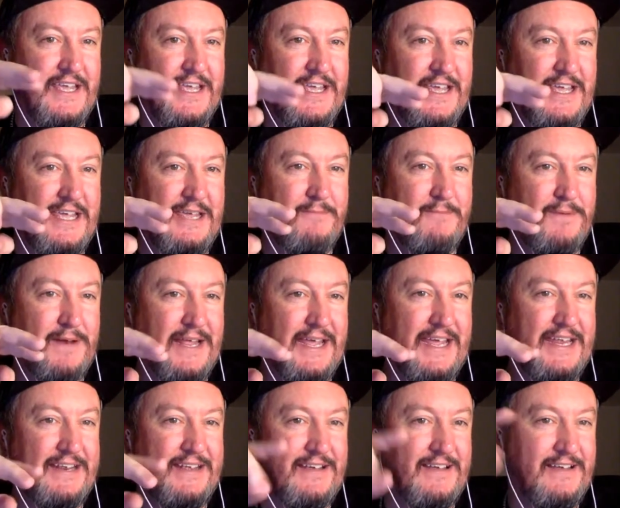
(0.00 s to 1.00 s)
he
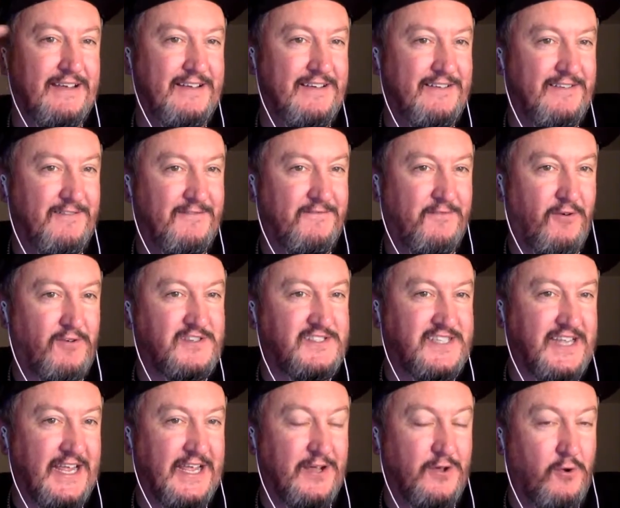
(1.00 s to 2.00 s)
played first
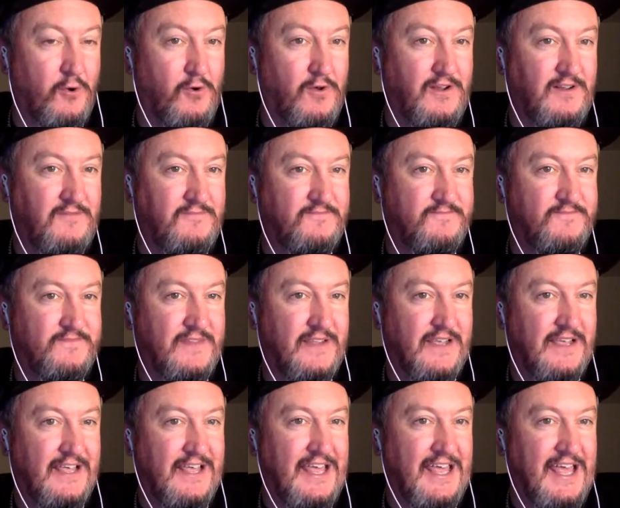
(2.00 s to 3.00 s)
in goal,
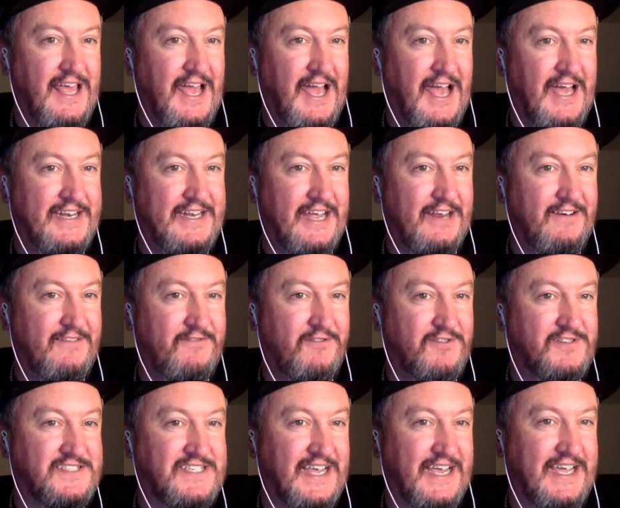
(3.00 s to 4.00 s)
and then for
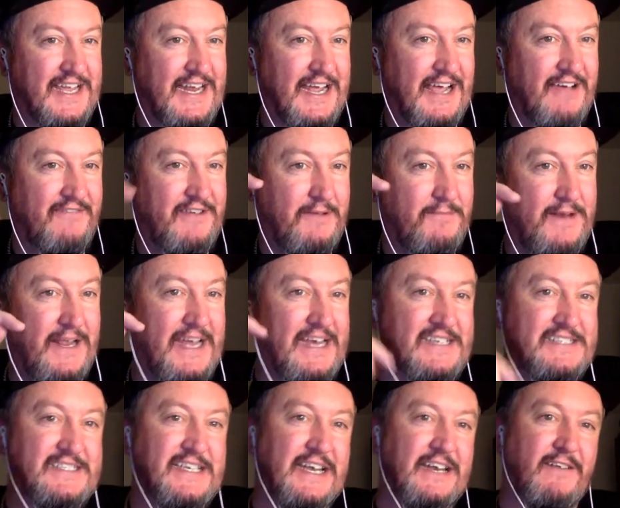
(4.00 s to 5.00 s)
the second half he played
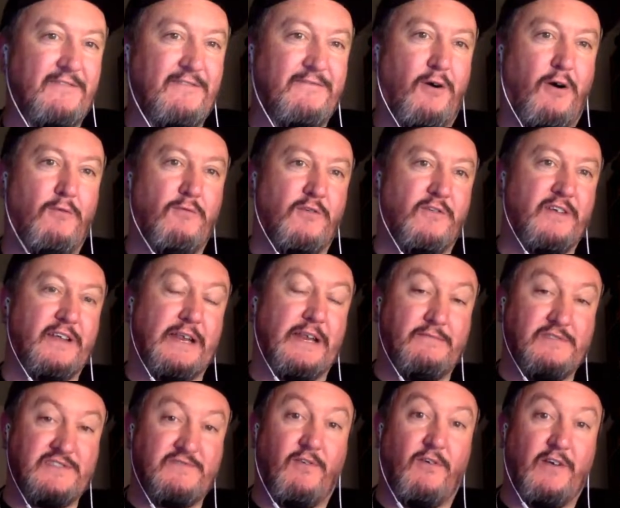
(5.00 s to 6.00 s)
as centre forward, and he
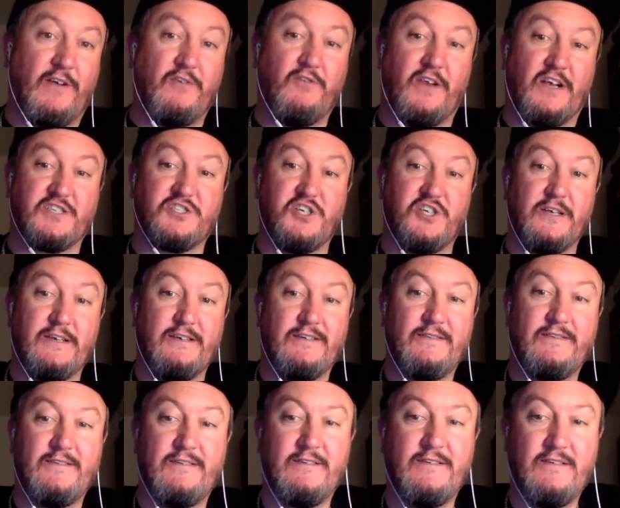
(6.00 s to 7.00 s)
was very good, actually.
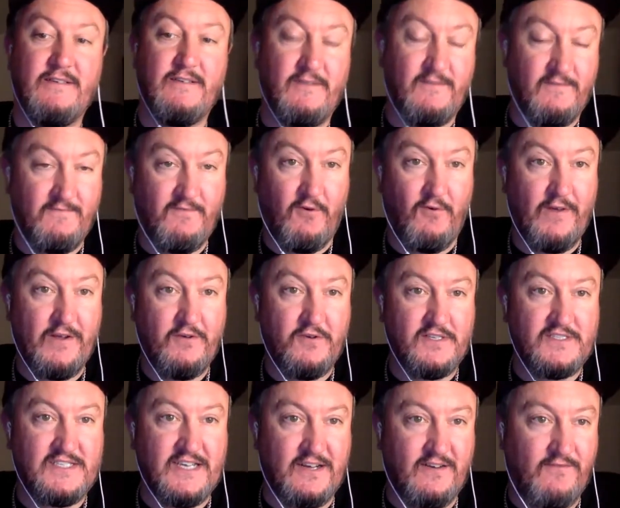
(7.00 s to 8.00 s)
Very good
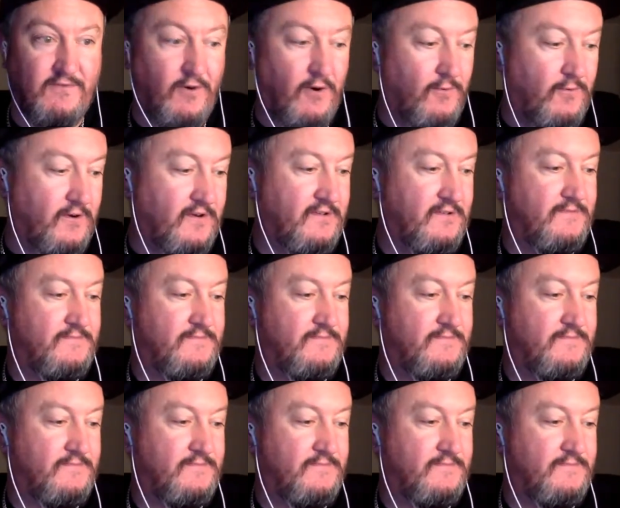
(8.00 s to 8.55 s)
at centre forward.